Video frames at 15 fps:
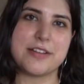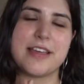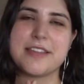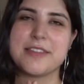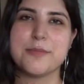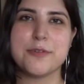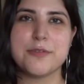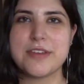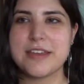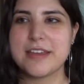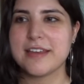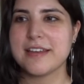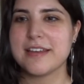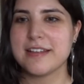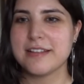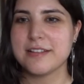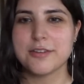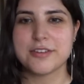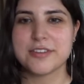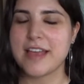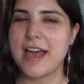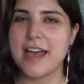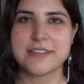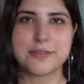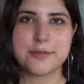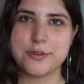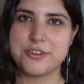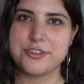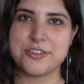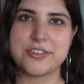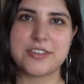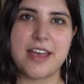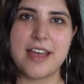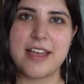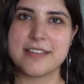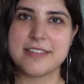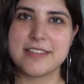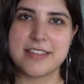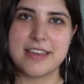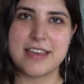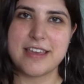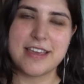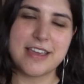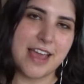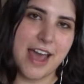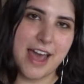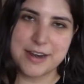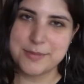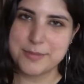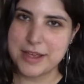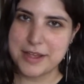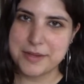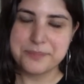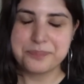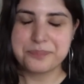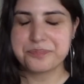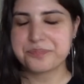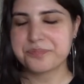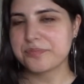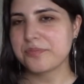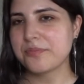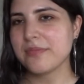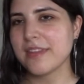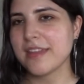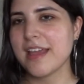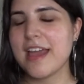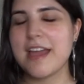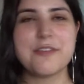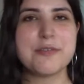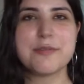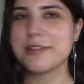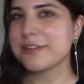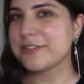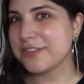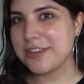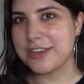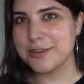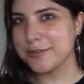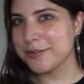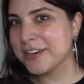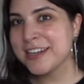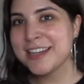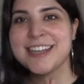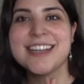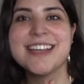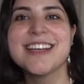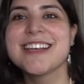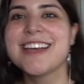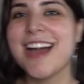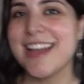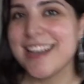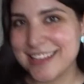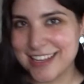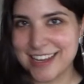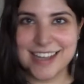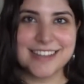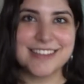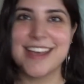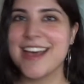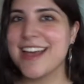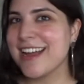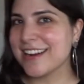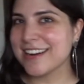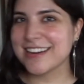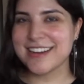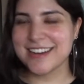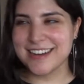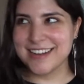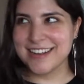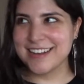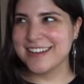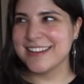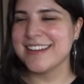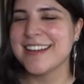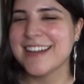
like the movie looks as gorgeous as the anime Everyone looks cute. that gets a haircut.